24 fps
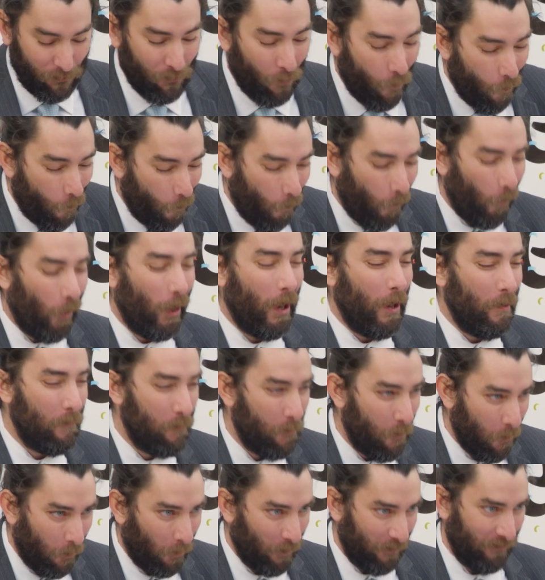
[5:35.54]
more and
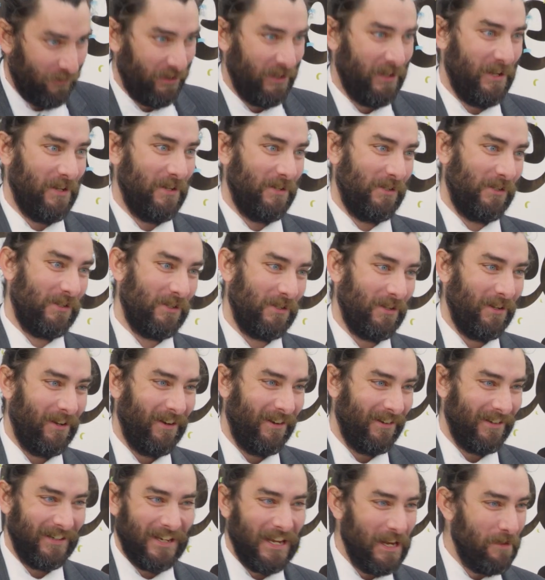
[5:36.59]
more of these.
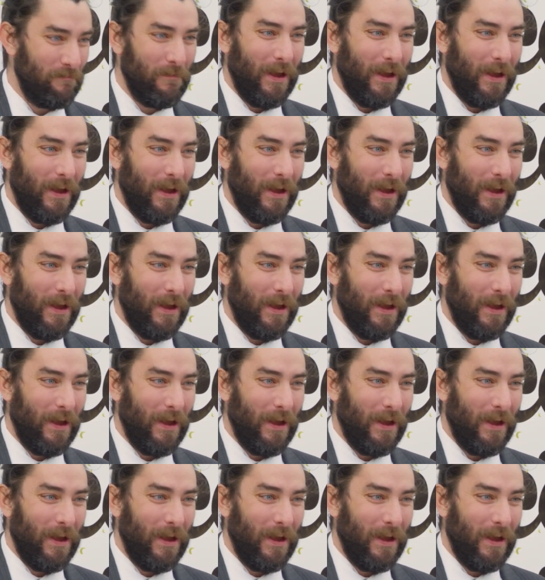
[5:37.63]
Keep